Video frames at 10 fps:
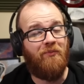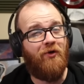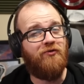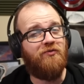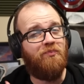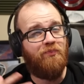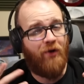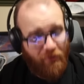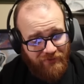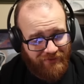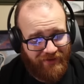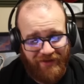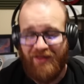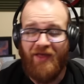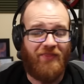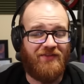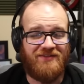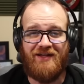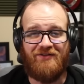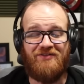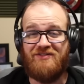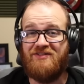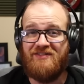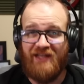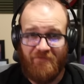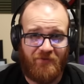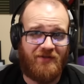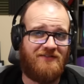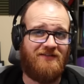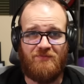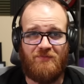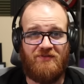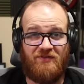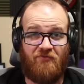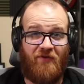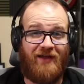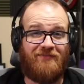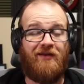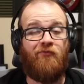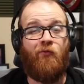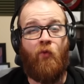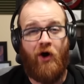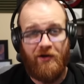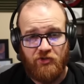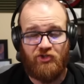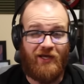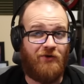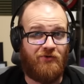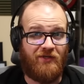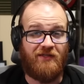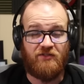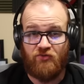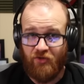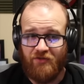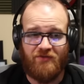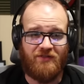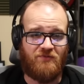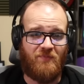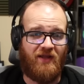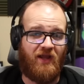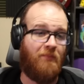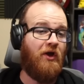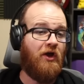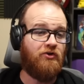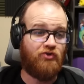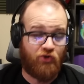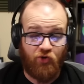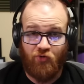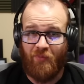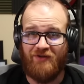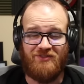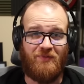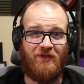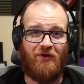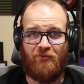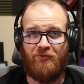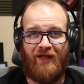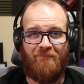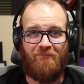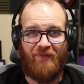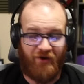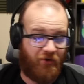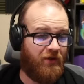most potently, this deck list is definitely a testament to the fact that if one Shadow King is good in this metagame, two must be a whole lot better.